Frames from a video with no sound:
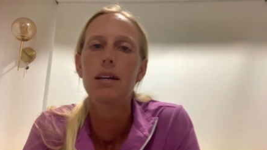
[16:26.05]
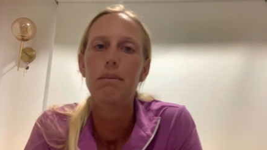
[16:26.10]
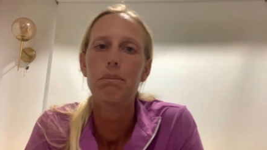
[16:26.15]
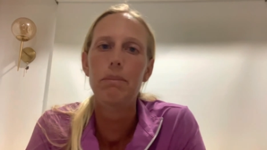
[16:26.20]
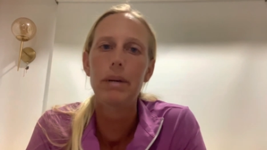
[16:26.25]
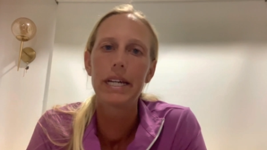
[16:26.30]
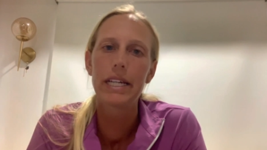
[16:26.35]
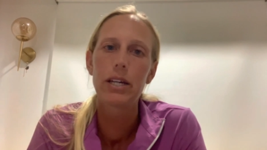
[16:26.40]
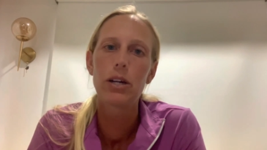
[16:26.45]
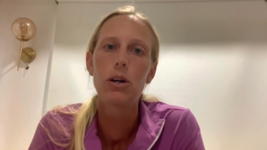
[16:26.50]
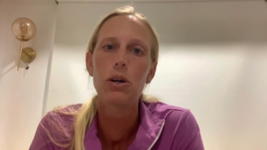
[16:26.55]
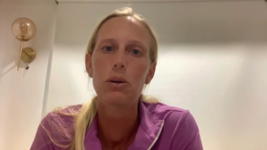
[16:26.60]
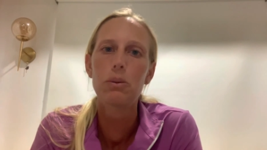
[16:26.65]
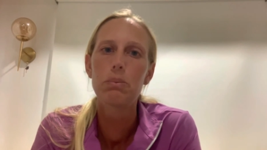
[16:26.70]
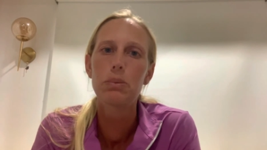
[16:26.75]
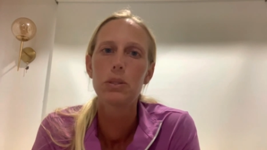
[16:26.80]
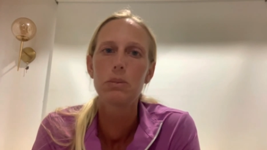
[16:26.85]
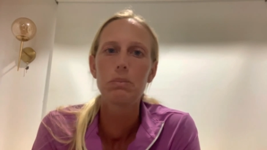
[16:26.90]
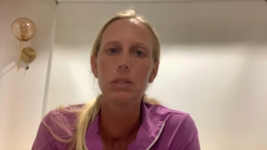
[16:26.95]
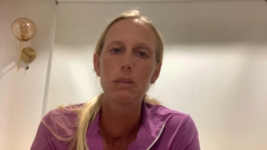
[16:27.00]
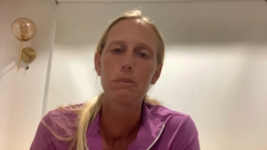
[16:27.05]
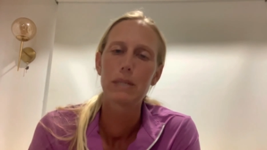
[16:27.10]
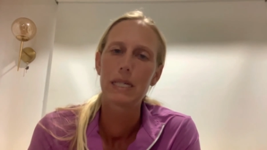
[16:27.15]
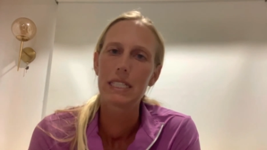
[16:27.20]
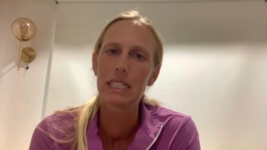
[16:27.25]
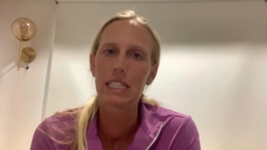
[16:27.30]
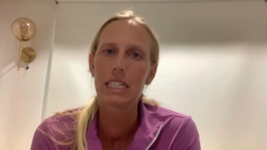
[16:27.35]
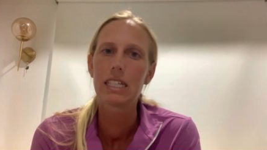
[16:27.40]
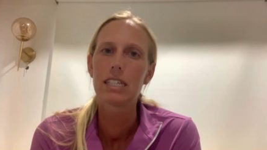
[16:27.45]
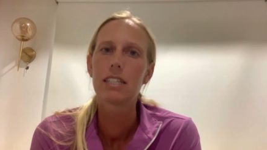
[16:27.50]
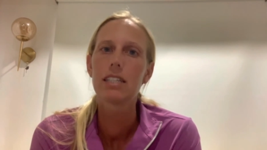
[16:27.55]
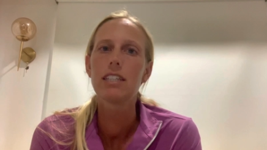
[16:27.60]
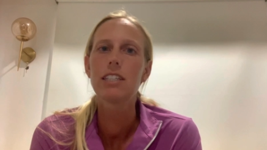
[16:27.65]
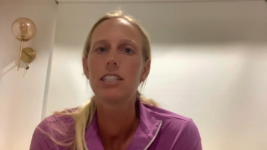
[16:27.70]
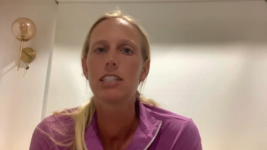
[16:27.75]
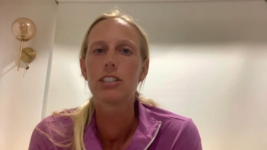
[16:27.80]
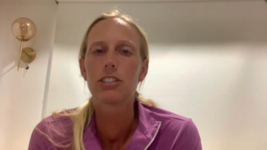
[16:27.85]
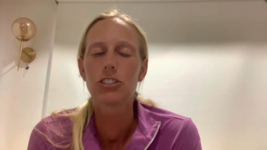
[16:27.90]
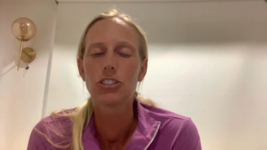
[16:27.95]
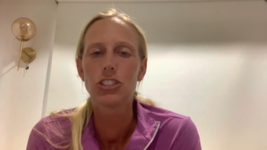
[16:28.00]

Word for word: my hope would be by the end of the year,